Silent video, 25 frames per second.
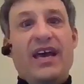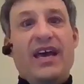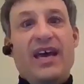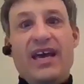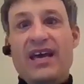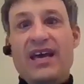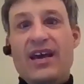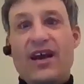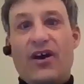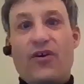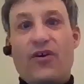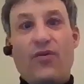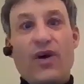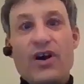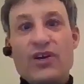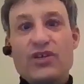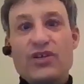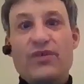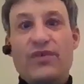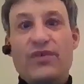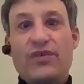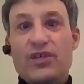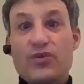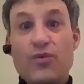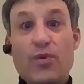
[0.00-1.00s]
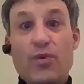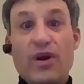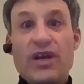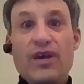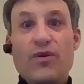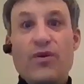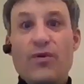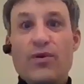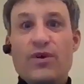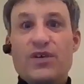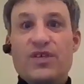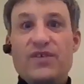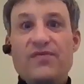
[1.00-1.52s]
in a crush of a
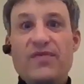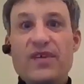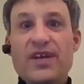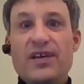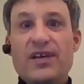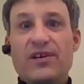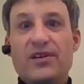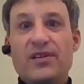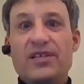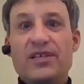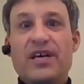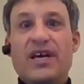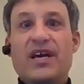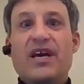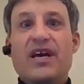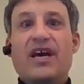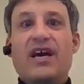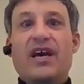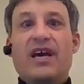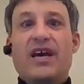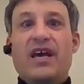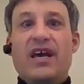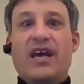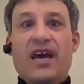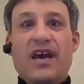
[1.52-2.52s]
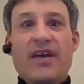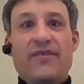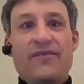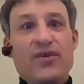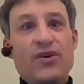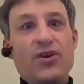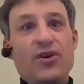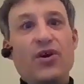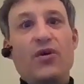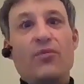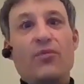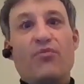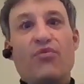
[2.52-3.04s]
20-horse field, if
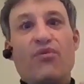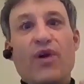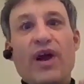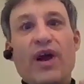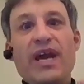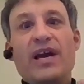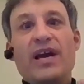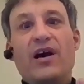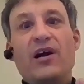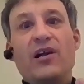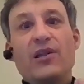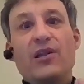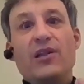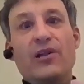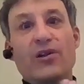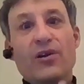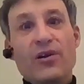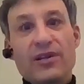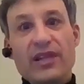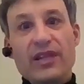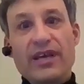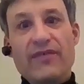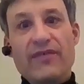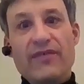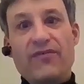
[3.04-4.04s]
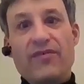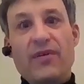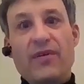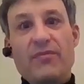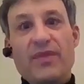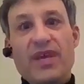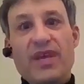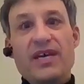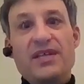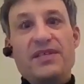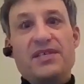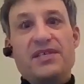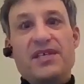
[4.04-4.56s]
you don't break alertly from
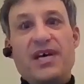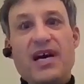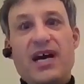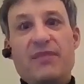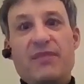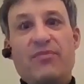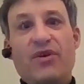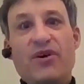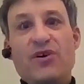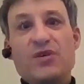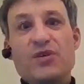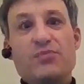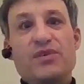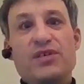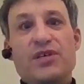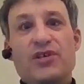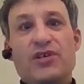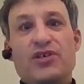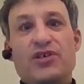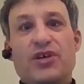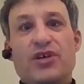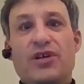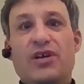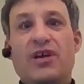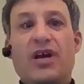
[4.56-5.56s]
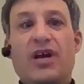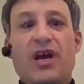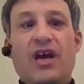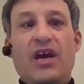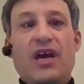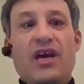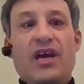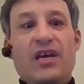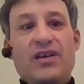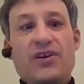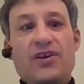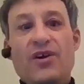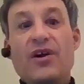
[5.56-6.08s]
the inside post position,
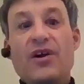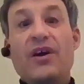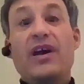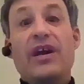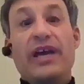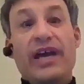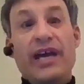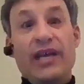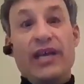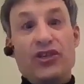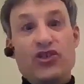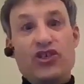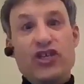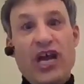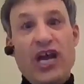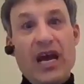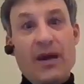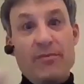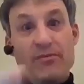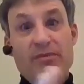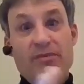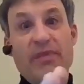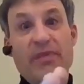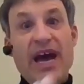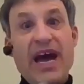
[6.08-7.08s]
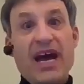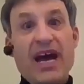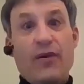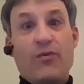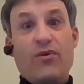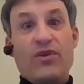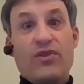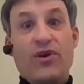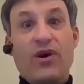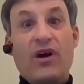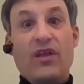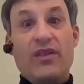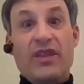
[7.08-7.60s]
you're going to get jammed back
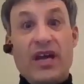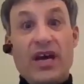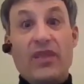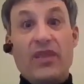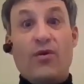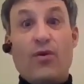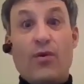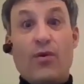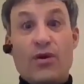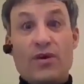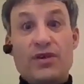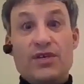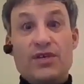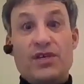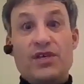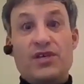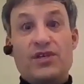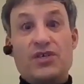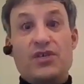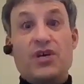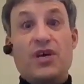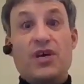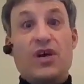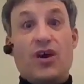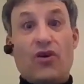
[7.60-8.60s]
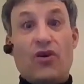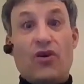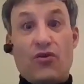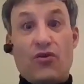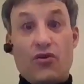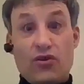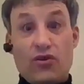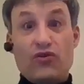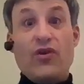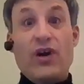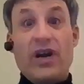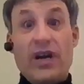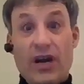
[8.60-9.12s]
with all the other horses
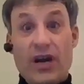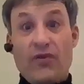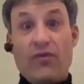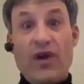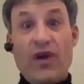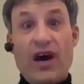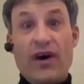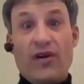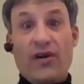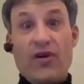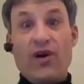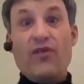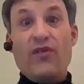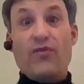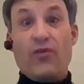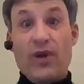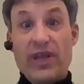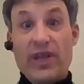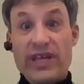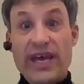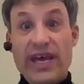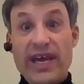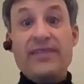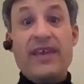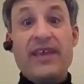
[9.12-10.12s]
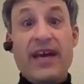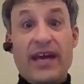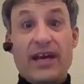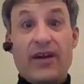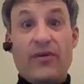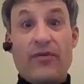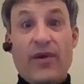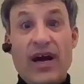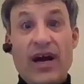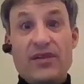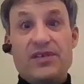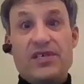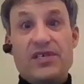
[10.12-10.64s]
trying to crowd over and get that
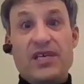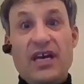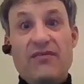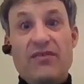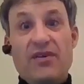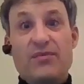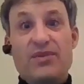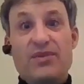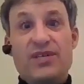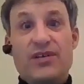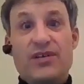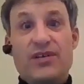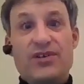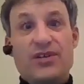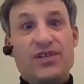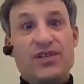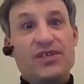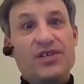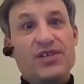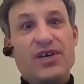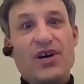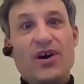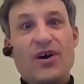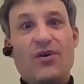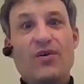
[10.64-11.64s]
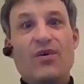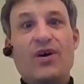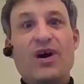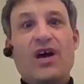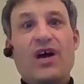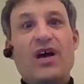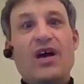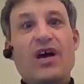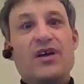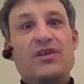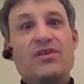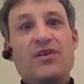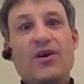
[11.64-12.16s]
ground saving position. So
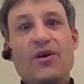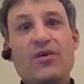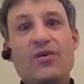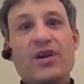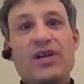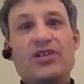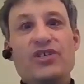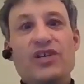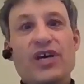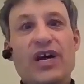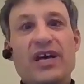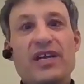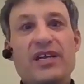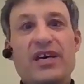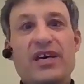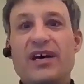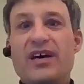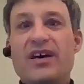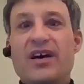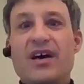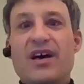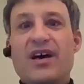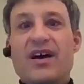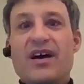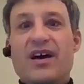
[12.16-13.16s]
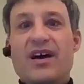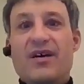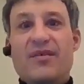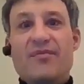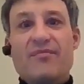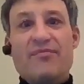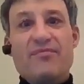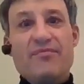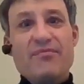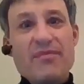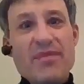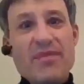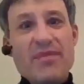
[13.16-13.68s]
Known Agenda
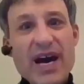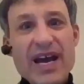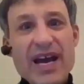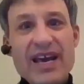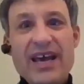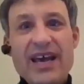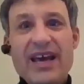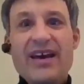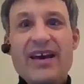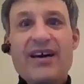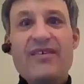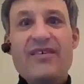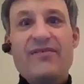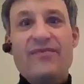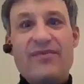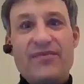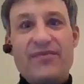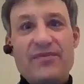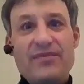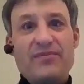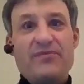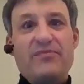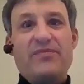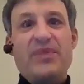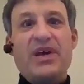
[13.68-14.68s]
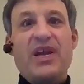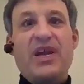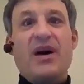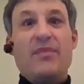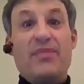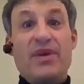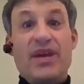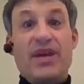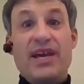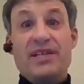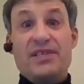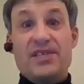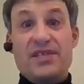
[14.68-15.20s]
might have been up
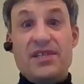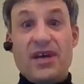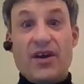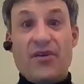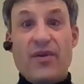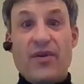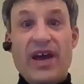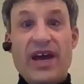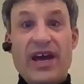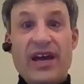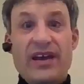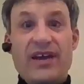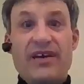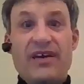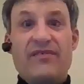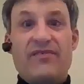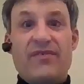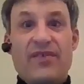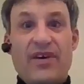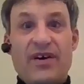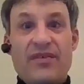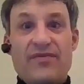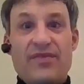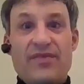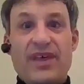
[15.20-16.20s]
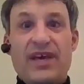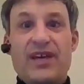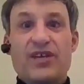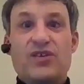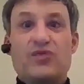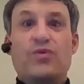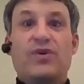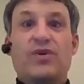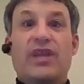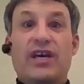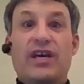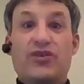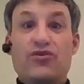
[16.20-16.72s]
against the grain of things
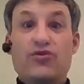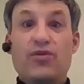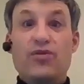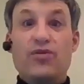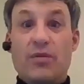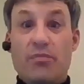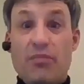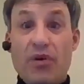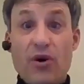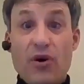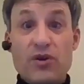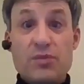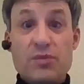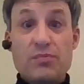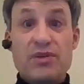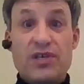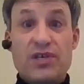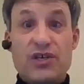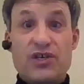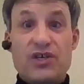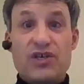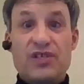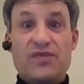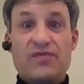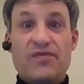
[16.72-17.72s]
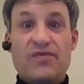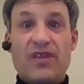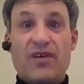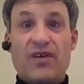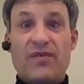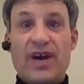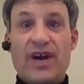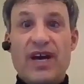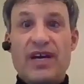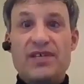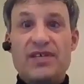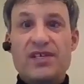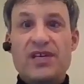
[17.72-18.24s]
when they drew the post positions for the
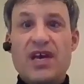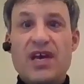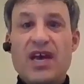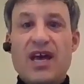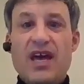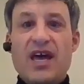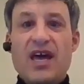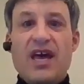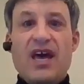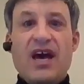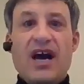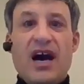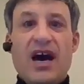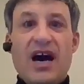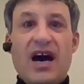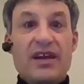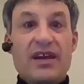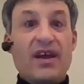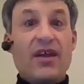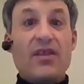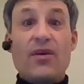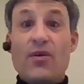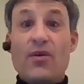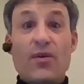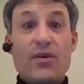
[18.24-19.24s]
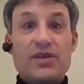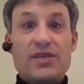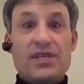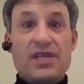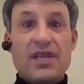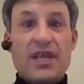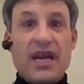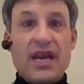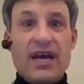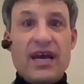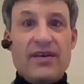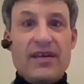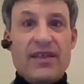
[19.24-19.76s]
race. Another horse
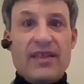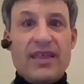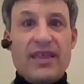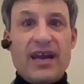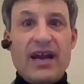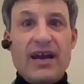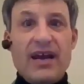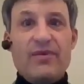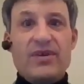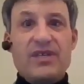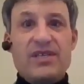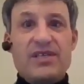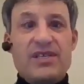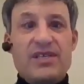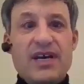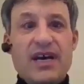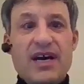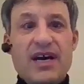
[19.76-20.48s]
that I would